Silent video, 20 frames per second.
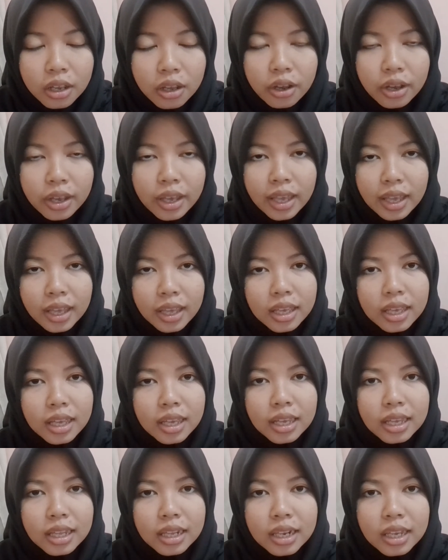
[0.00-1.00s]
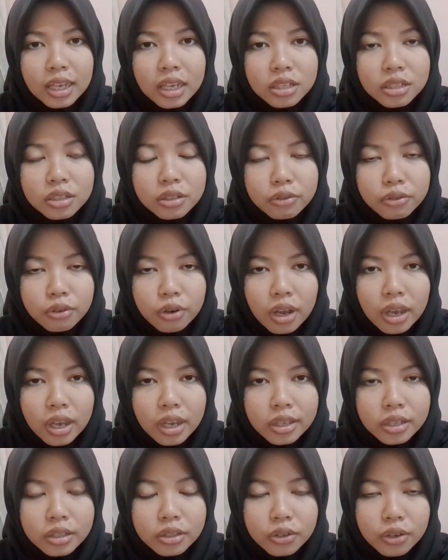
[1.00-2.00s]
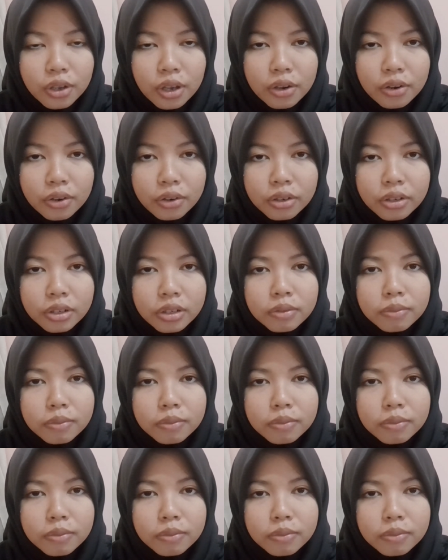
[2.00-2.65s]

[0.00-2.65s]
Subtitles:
Okay, let's try it together.